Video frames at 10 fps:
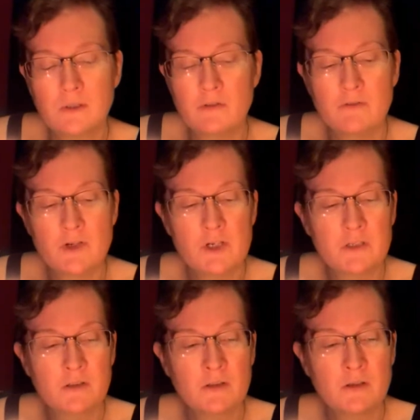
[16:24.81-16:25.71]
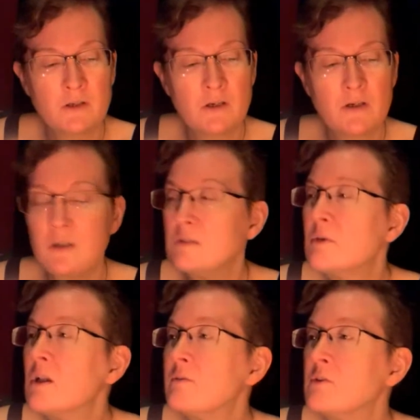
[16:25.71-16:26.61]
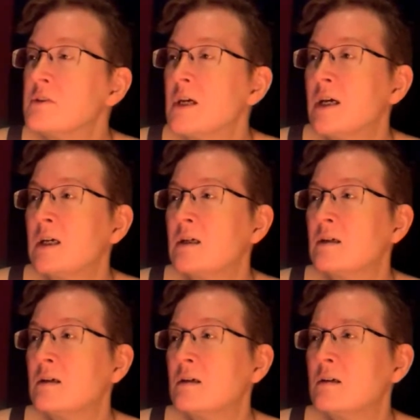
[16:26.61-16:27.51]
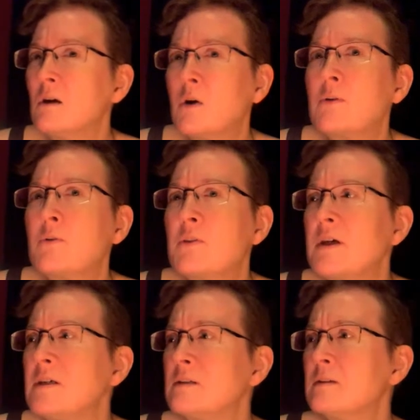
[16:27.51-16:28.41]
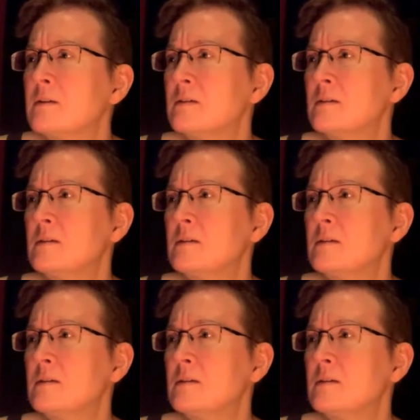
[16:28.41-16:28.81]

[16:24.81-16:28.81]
in a vision, in the middle of your day, are you there?